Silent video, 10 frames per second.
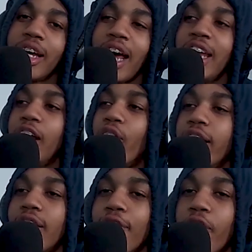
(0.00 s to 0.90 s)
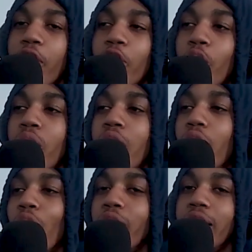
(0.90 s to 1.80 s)
nigga. I need Grand Theft Auto
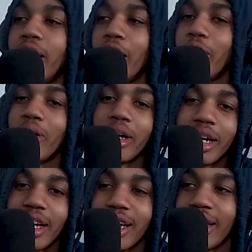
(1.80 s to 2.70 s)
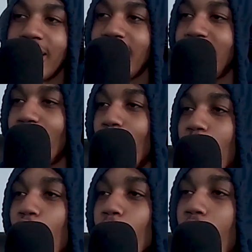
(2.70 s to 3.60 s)
on the go.
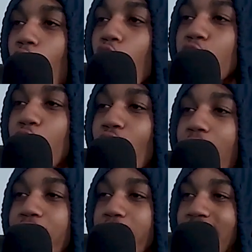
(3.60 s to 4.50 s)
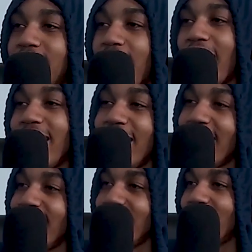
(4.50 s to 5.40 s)
With all the graphics that I
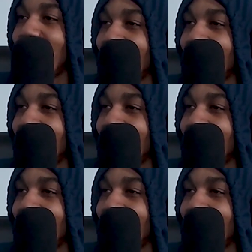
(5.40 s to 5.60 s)
should do,